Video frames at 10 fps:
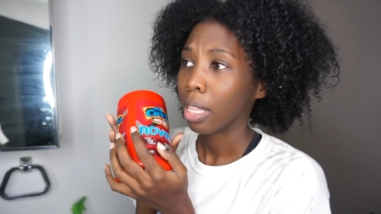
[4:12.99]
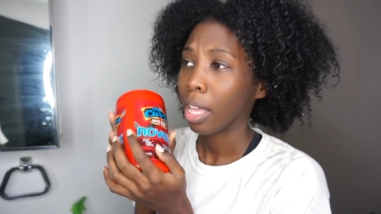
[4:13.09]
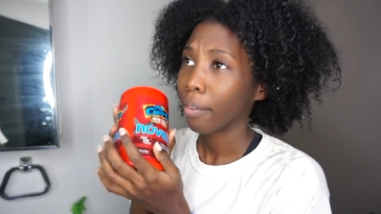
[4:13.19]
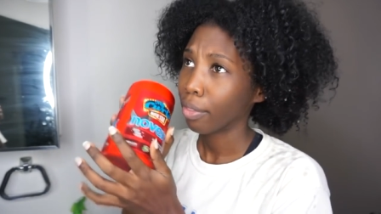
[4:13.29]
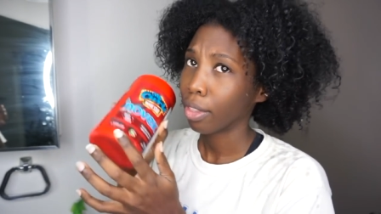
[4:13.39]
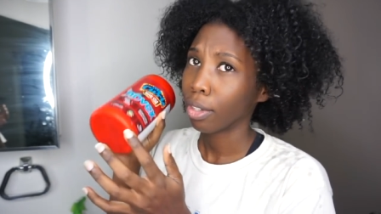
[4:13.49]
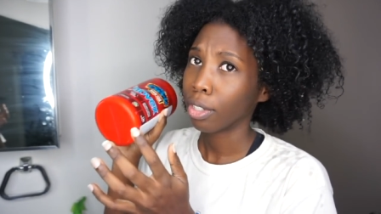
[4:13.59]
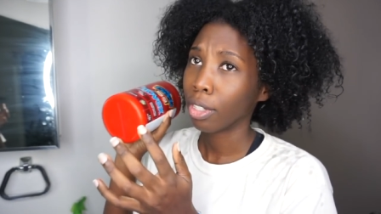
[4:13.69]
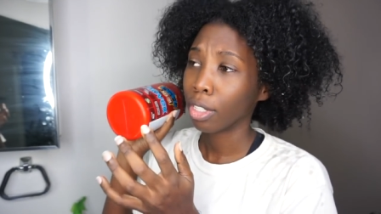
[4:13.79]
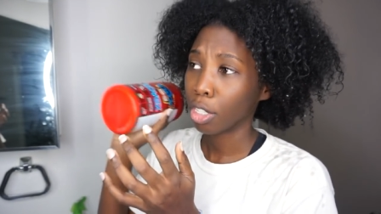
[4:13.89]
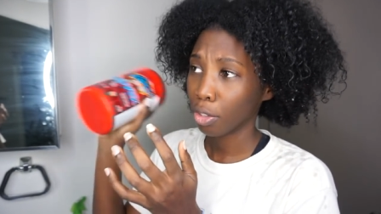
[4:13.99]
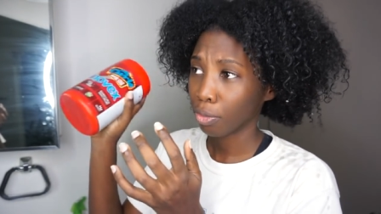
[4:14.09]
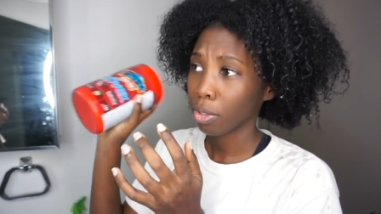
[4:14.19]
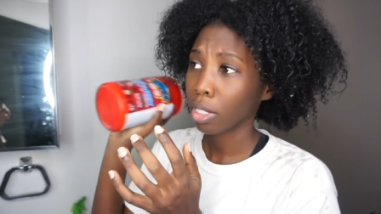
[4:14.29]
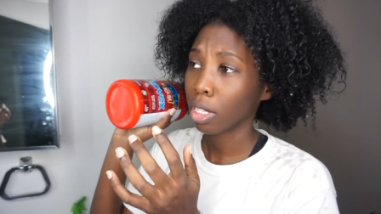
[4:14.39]
of the
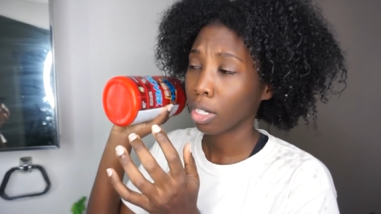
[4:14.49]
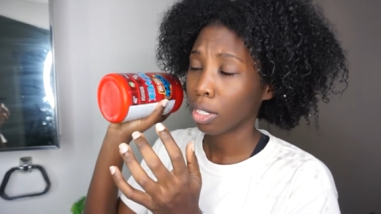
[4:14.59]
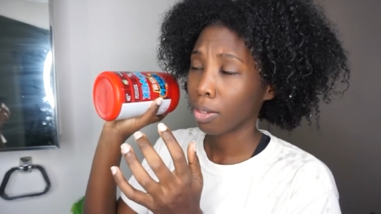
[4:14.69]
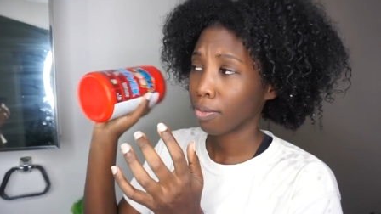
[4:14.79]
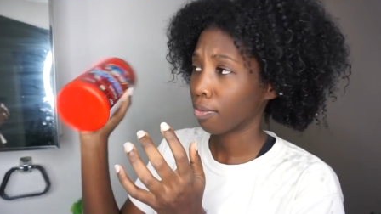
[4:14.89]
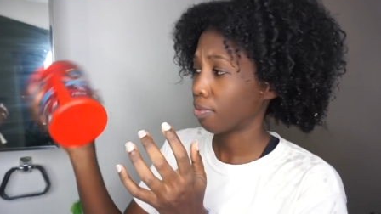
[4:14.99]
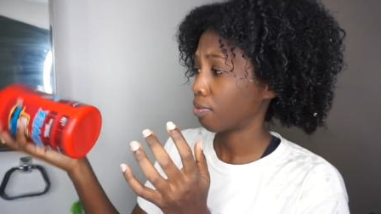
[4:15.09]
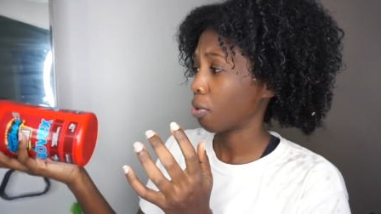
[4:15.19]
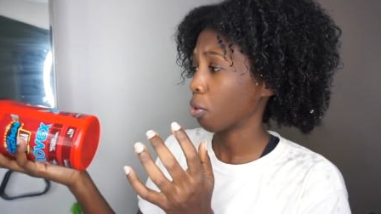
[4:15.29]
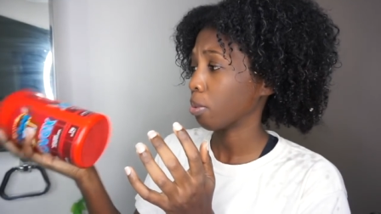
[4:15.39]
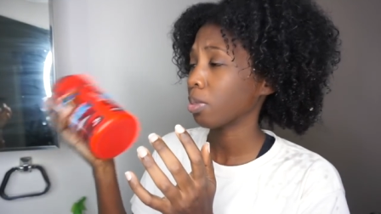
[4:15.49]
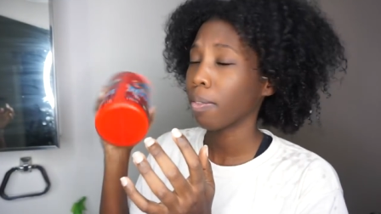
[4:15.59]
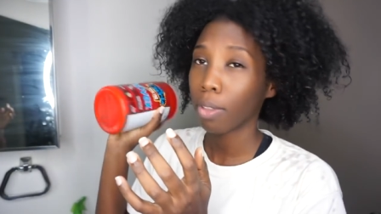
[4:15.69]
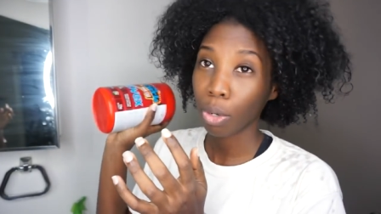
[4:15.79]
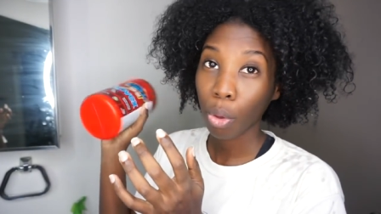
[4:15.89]
different forms
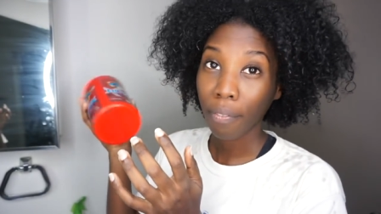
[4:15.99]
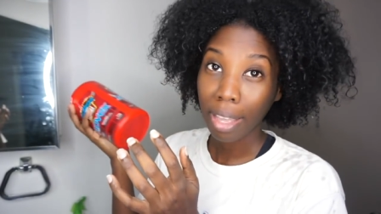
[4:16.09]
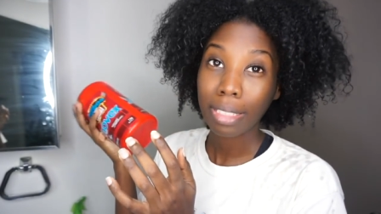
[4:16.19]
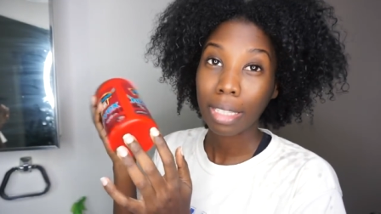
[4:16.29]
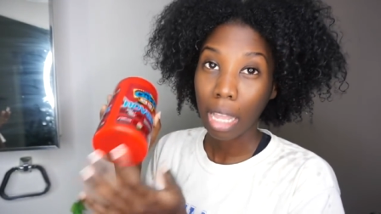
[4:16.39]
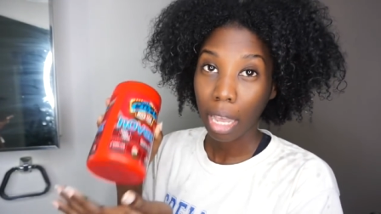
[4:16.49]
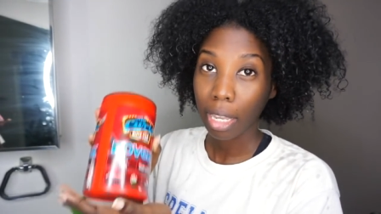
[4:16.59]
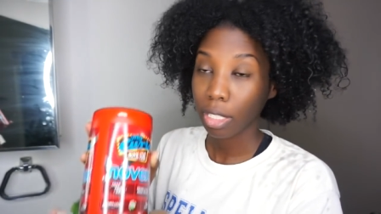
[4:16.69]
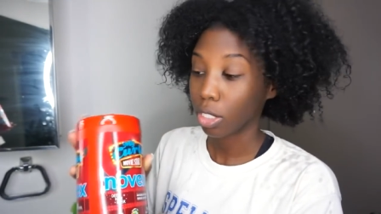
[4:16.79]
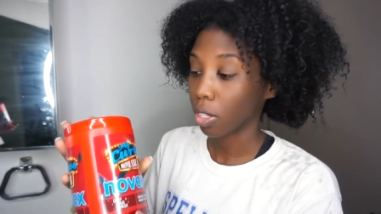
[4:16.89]
of the Novex line.